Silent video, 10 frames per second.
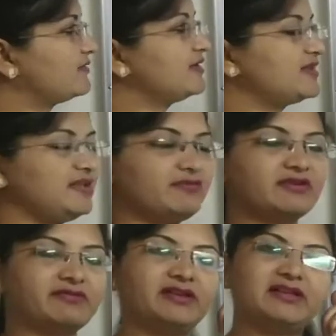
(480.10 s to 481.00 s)
receiver
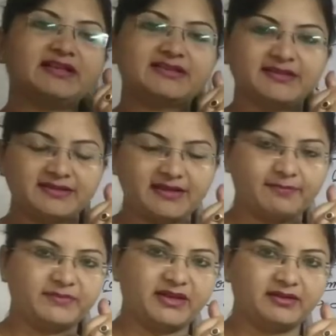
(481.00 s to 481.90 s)
will listen
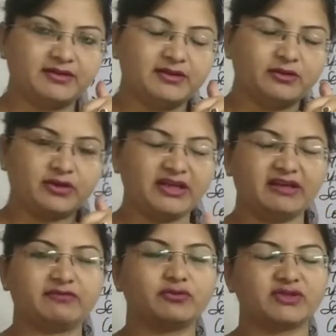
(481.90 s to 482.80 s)
something. Okay,
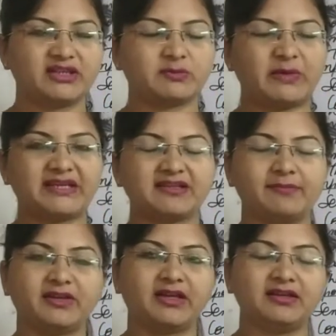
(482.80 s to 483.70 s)
if you speak
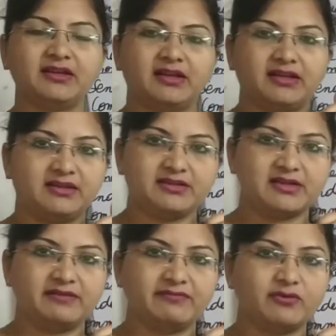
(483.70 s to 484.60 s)
something in the
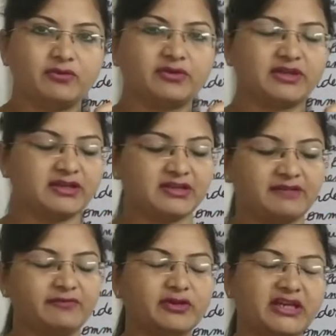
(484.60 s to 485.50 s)
telephone, then
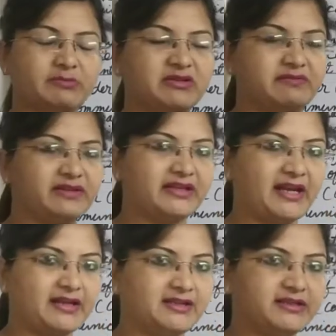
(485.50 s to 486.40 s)
telephone cable will
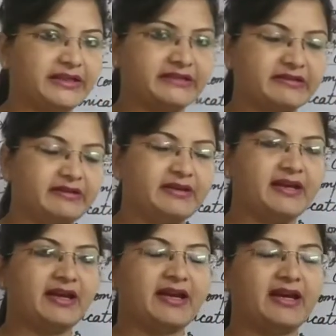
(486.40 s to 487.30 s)
carry the data
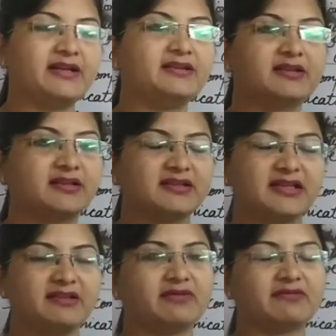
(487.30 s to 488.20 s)
and the
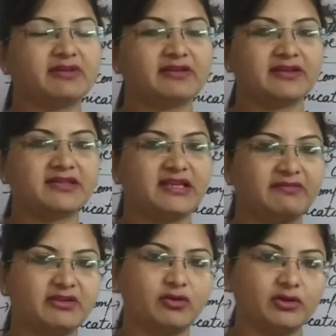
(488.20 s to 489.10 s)
receiver will receive
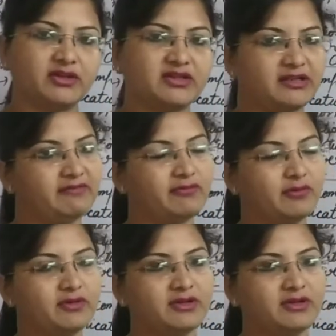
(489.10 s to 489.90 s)
it on the telephone